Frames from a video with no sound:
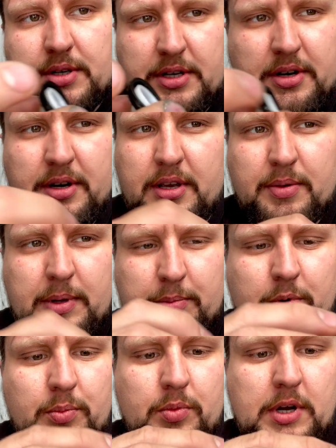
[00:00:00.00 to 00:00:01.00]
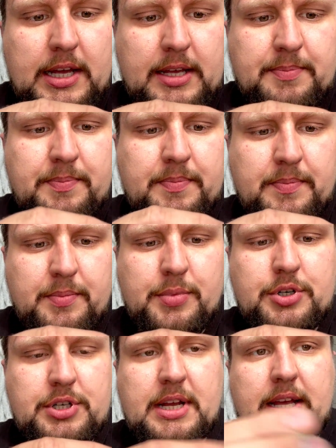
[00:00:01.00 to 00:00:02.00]
it can only go in one way.
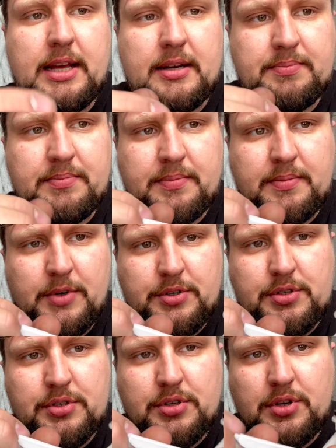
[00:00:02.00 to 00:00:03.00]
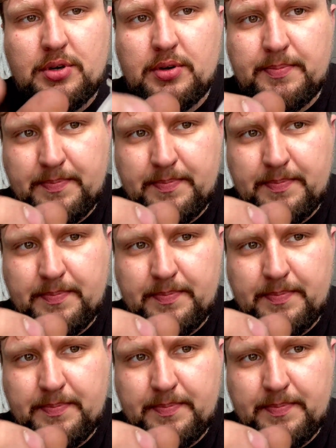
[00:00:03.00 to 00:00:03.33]
Push that in, nice and secure.